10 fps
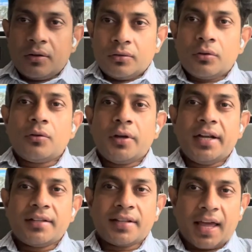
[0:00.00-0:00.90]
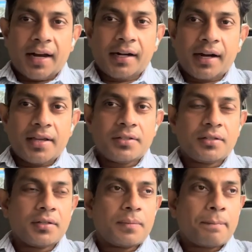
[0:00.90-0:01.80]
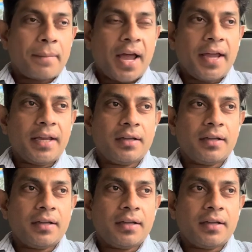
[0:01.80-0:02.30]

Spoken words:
So it is characterized by